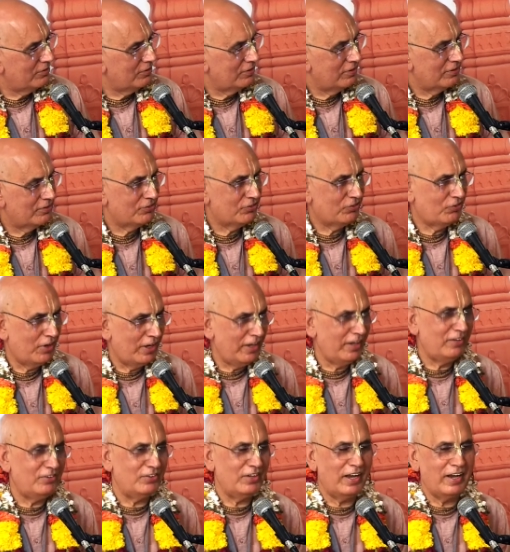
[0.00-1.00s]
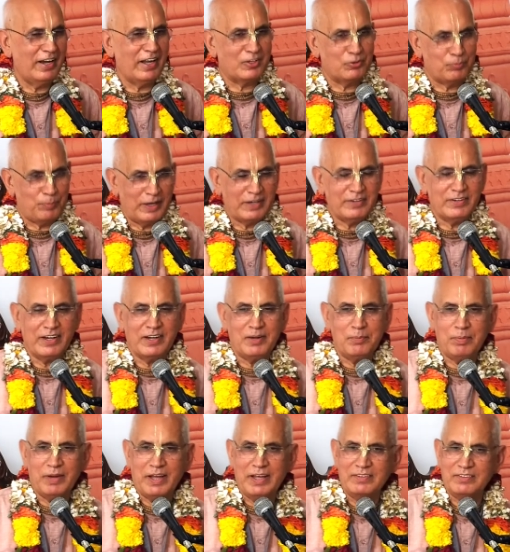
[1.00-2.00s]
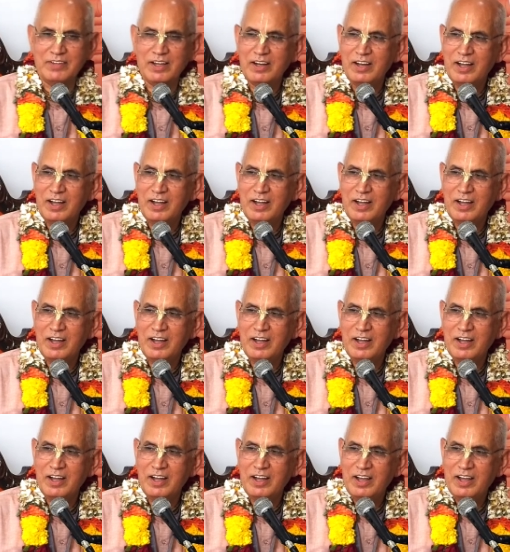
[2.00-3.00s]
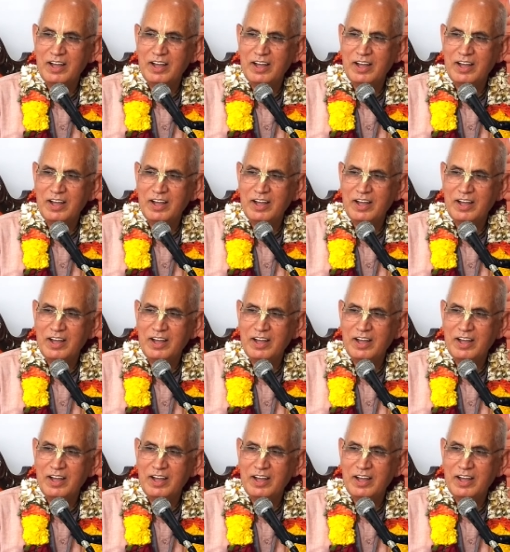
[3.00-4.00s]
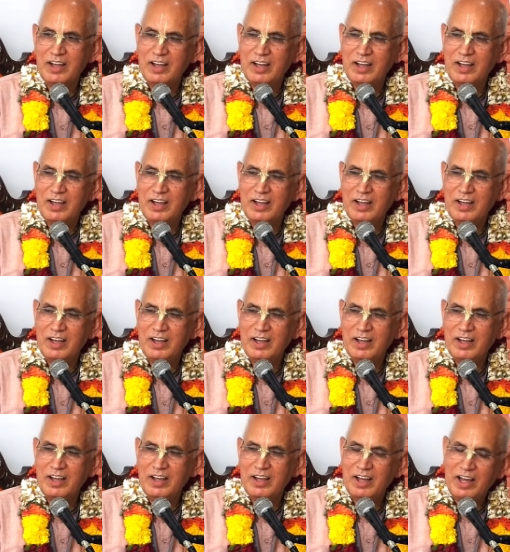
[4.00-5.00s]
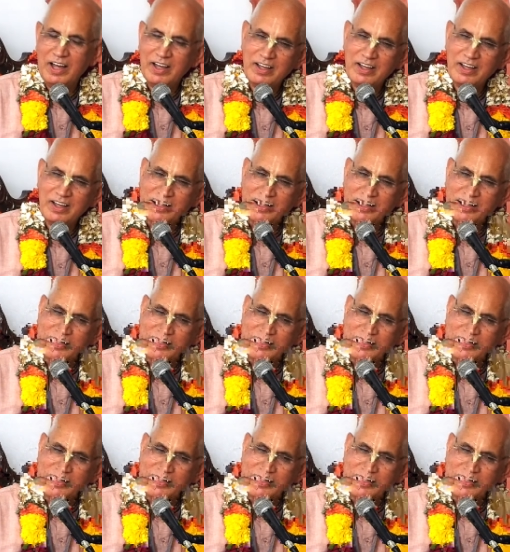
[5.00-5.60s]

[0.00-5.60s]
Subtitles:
strange, unexpected replies. Yeah, I can lift it, but only my